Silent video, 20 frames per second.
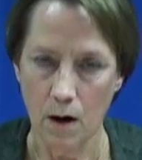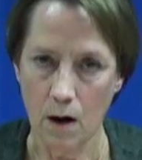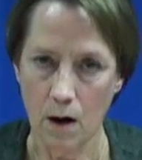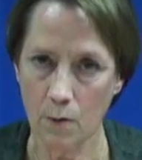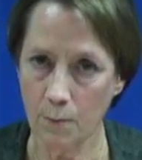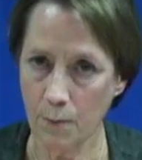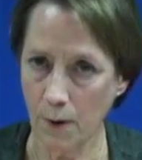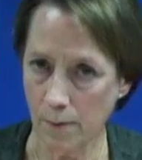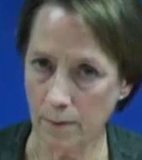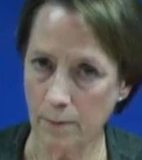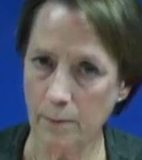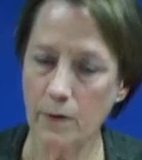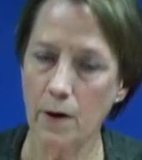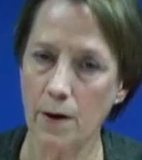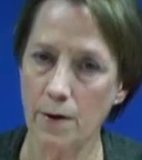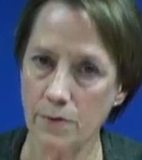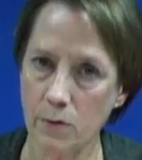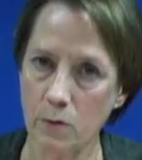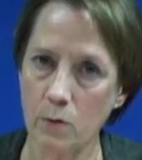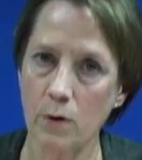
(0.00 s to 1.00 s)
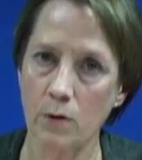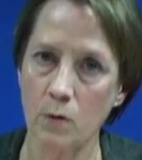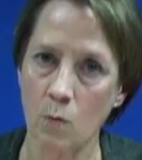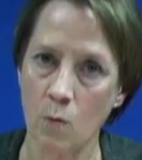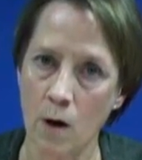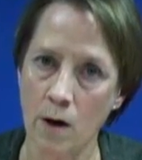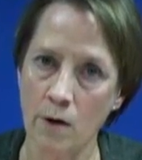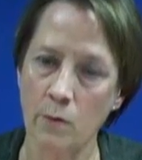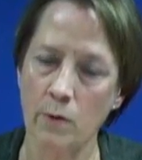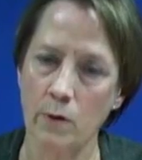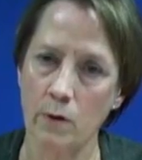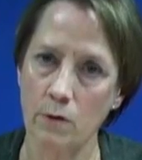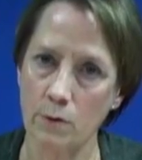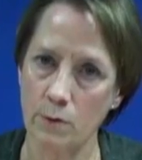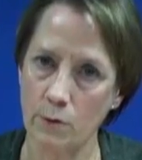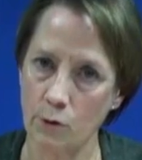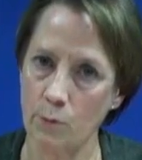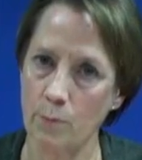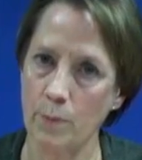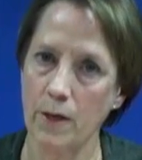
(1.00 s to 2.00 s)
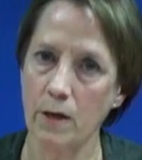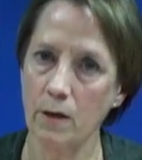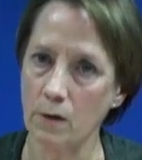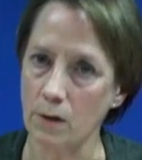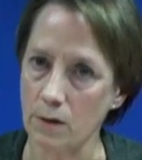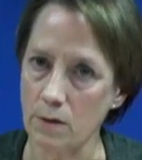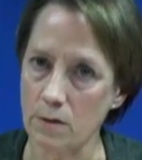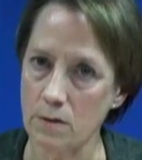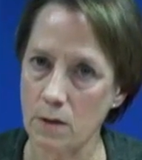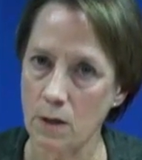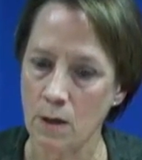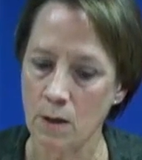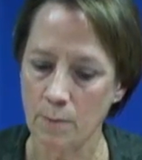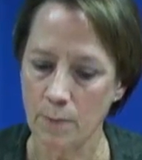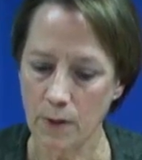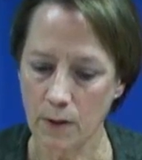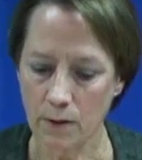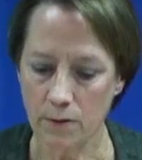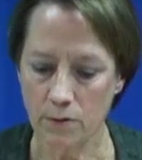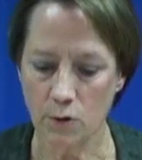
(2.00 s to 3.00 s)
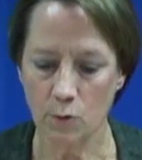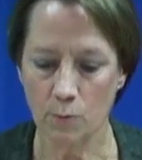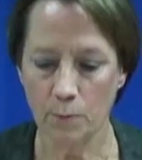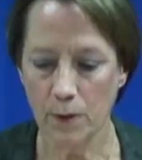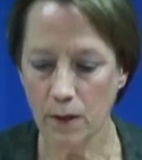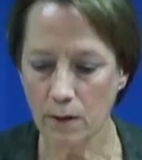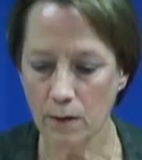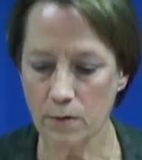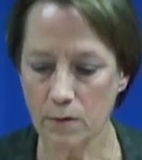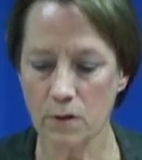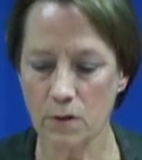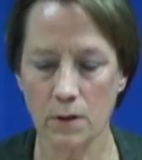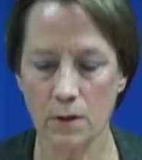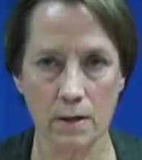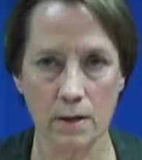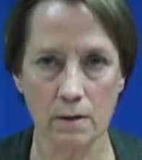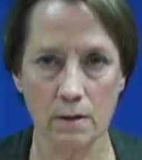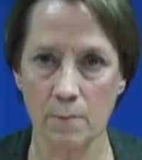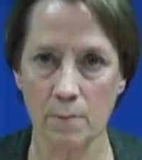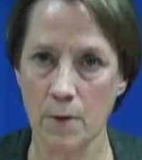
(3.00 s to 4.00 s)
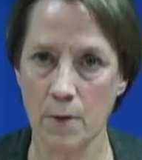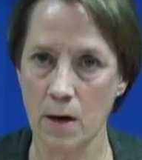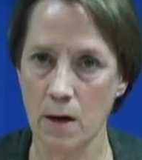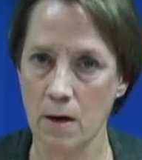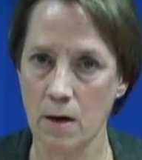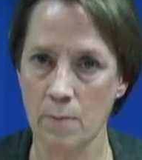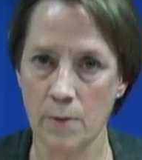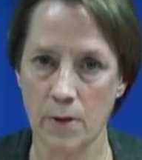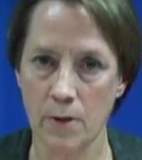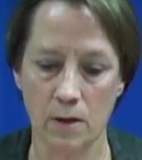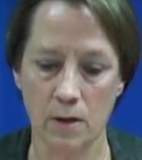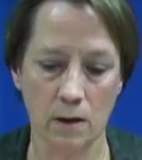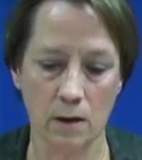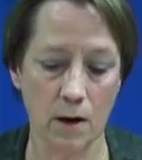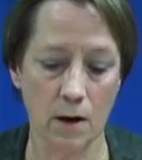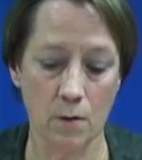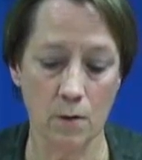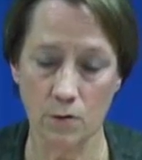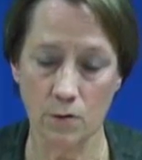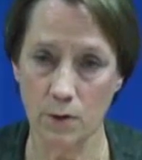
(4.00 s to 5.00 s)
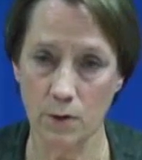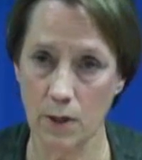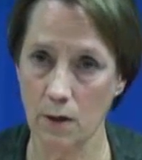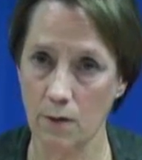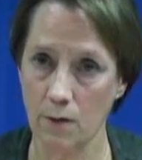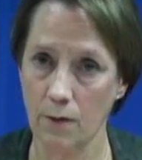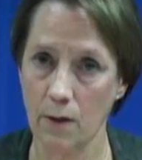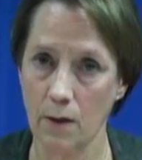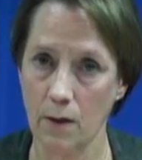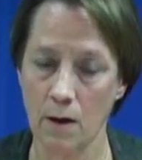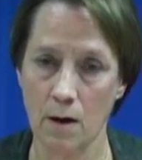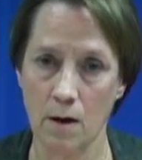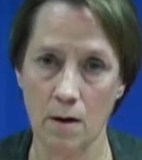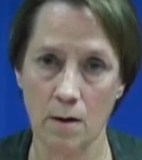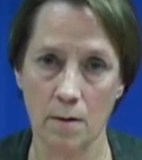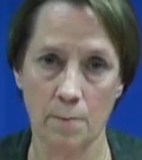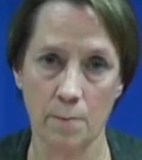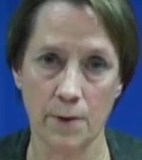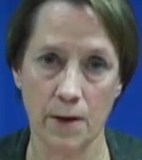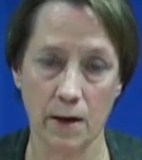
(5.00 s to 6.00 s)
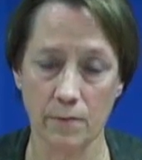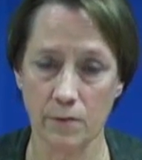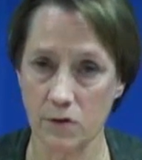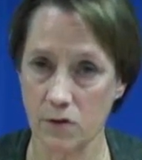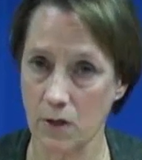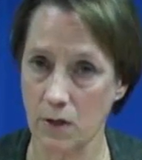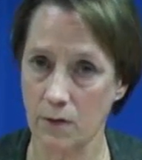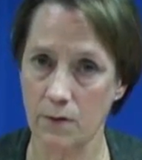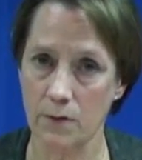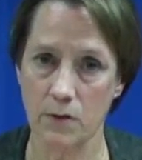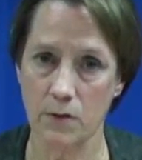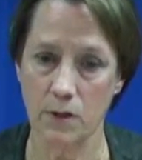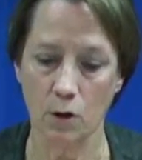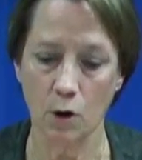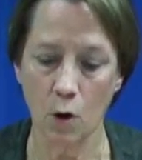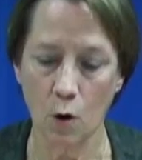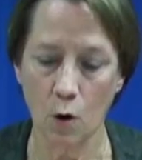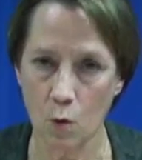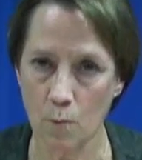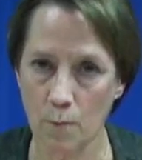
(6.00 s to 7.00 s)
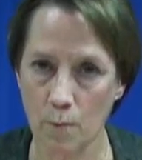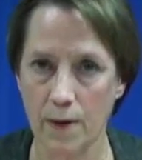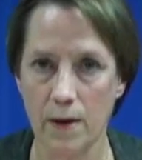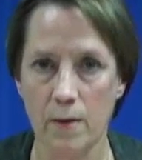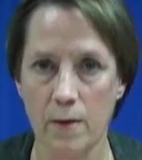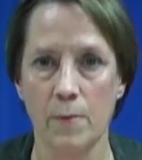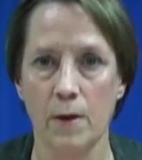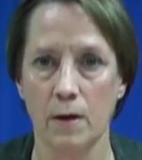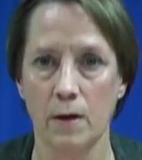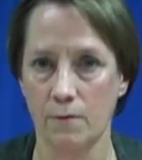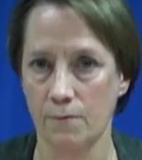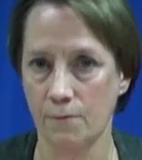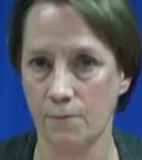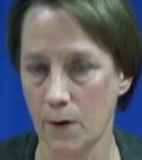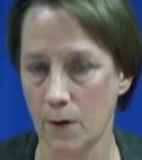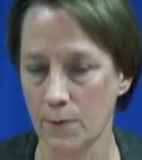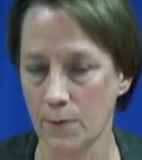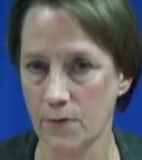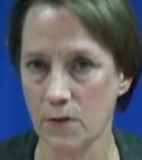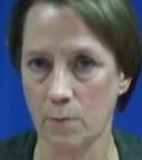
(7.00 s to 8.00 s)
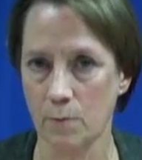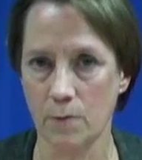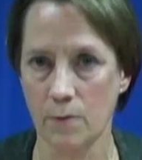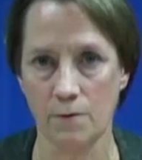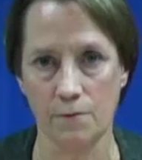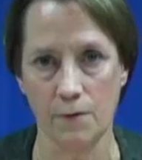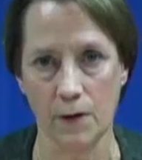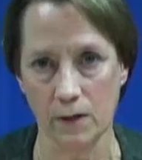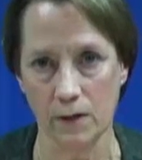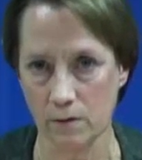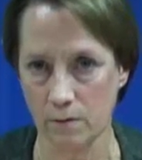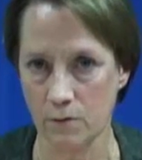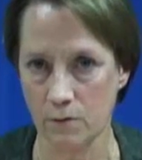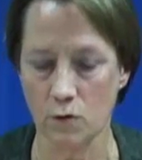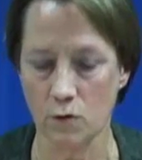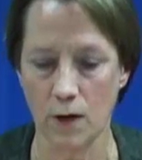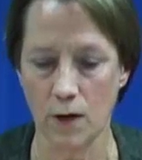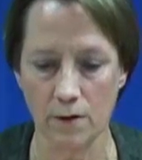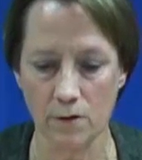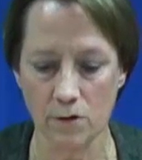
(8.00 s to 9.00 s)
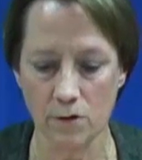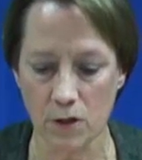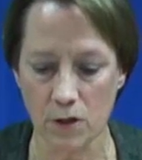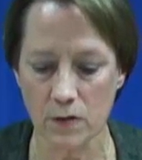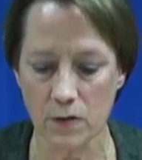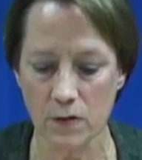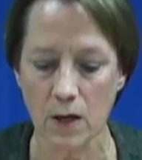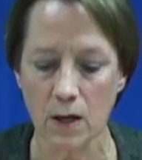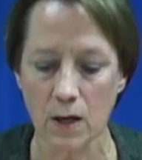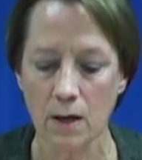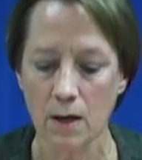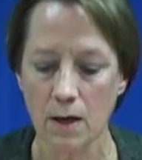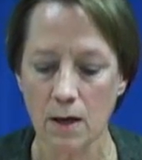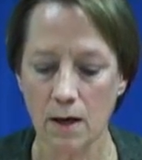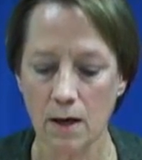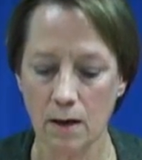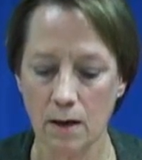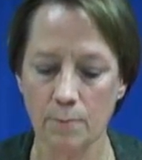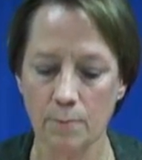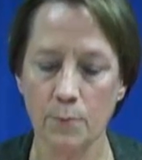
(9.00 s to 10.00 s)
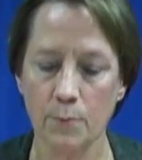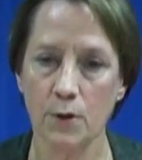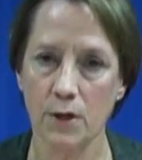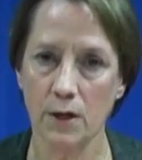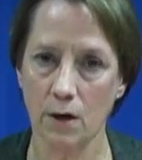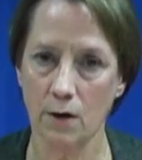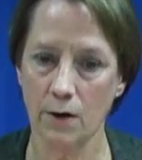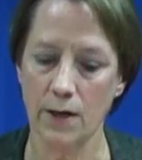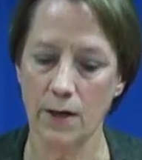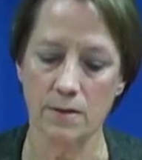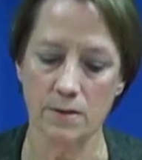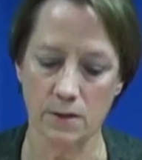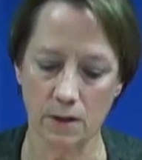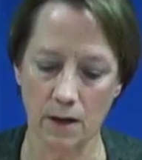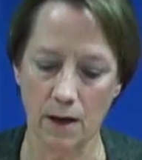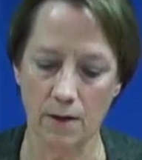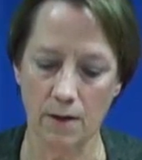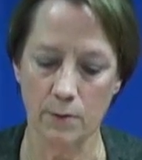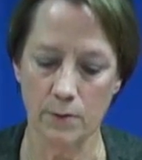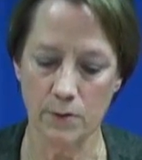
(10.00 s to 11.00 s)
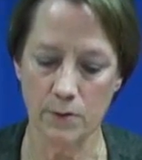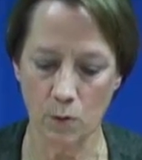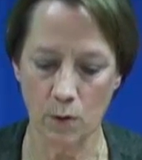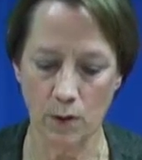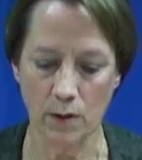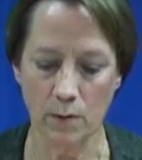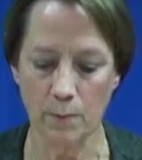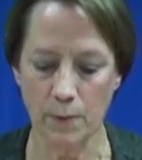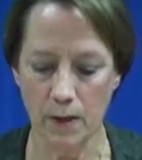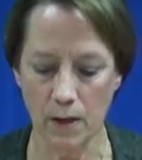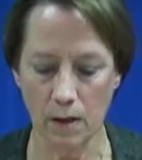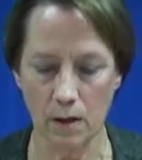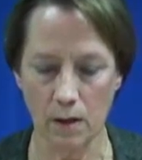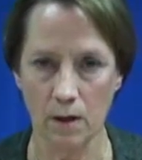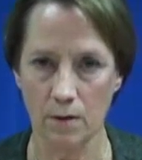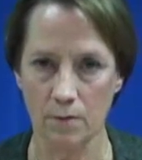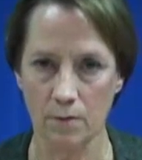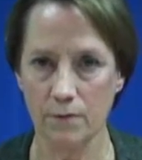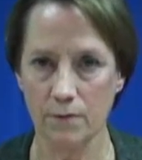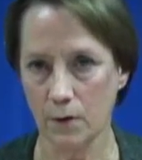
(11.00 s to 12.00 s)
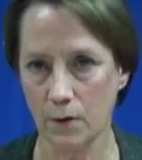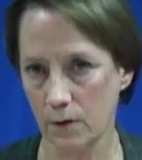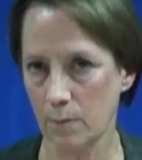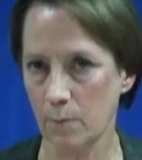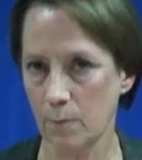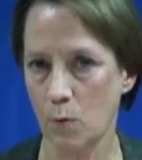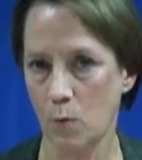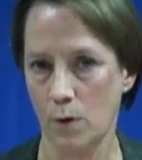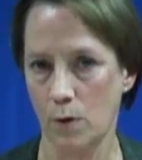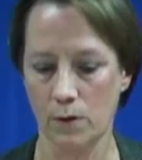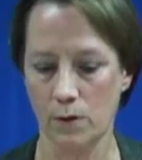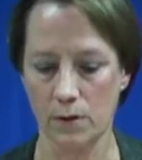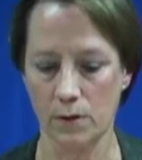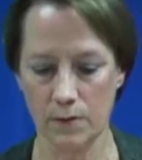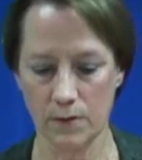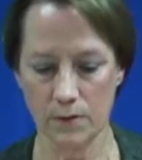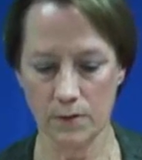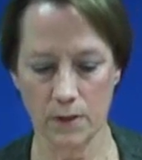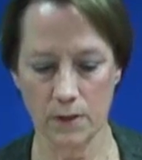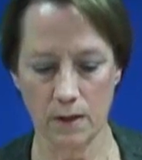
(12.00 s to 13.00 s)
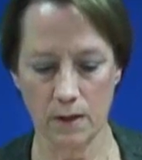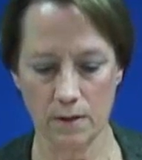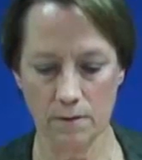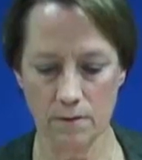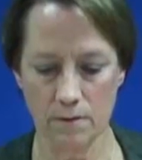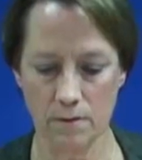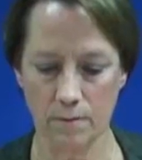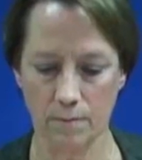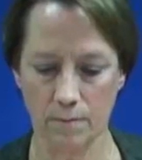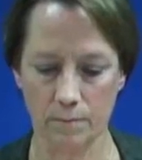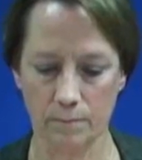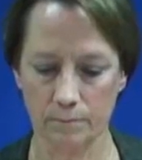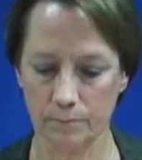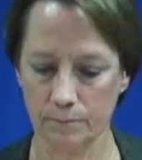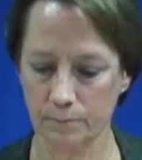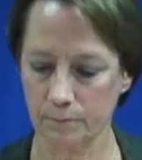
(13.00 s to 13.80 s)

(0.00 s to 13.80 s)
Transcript: We're probably also going to want to include her parents, because her parents likely may be encountering behaviors like this at home. They may have found some effective strategies, and putting our heads together is going to be very important in this case.